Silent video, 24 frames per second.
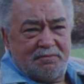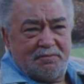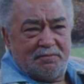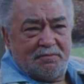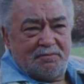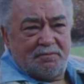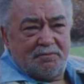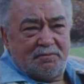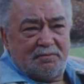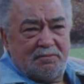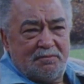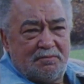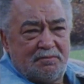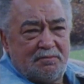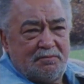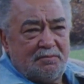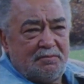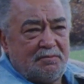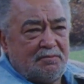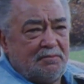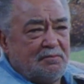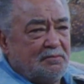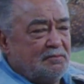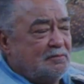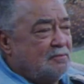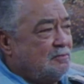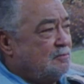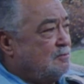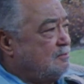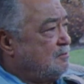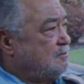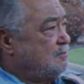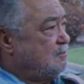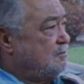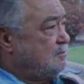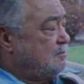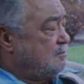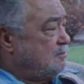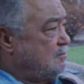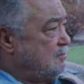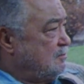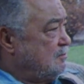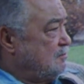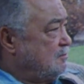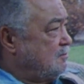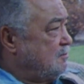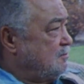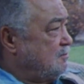
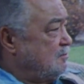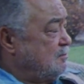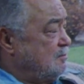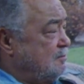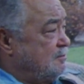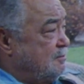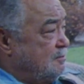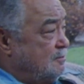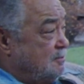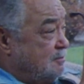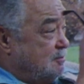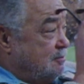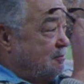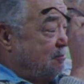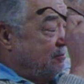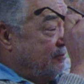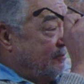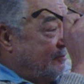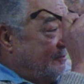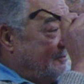[no speech]